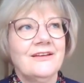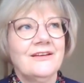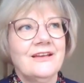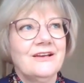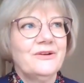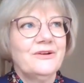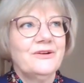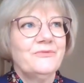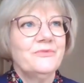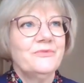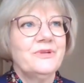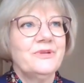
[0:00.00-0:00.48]

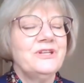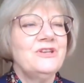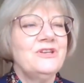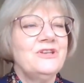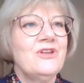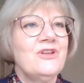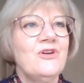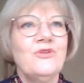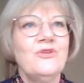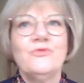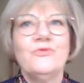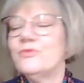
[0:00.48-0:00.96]

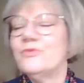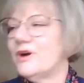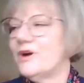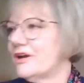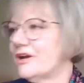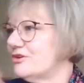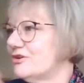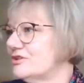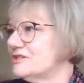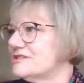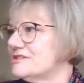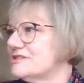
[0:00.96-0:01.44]
No, I
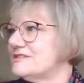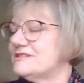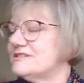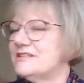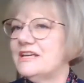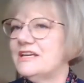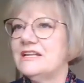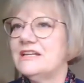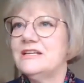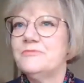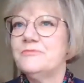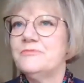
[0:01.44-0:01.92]
couldn't see
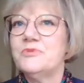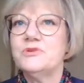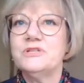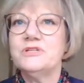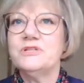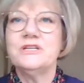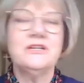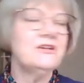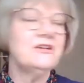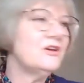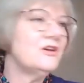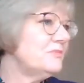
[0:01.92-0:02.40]

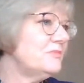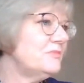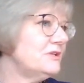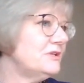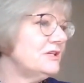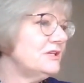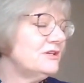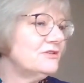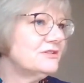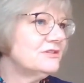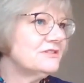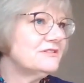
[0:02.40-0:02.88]
anybody. Nobody
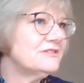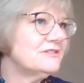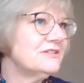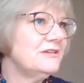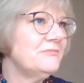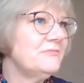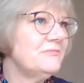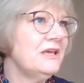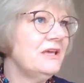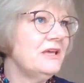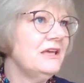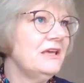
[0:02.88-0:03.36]
could see
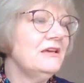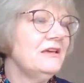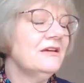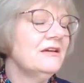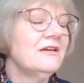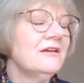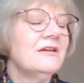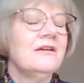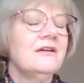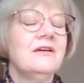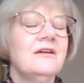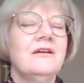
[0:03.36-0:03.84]
me.
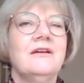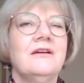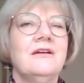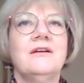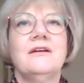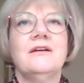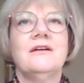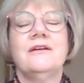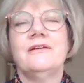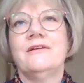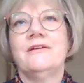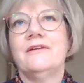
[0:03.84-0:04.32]

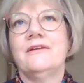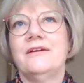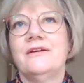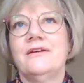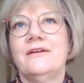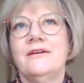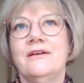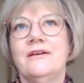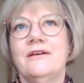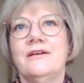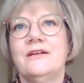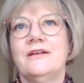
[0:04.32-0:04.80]

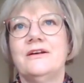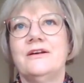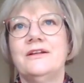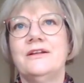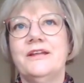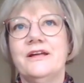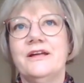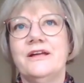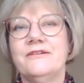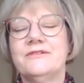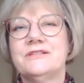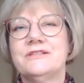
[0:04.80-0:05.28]
I
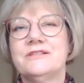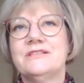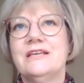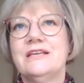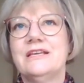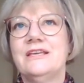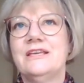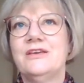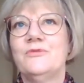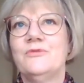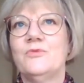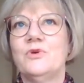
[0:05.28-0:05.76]
was
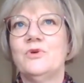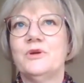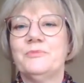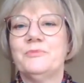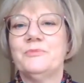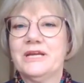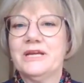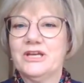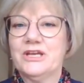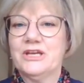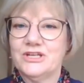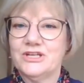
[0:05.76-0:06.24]
thinking, what am
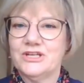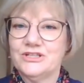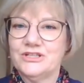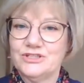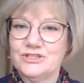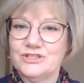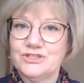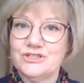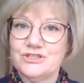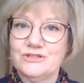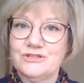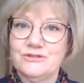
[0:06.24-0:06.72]
I going to
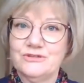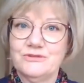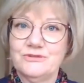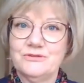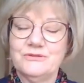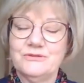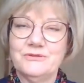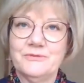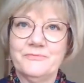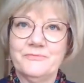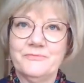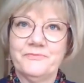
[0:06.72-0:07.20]

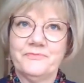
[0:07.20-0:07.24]
do?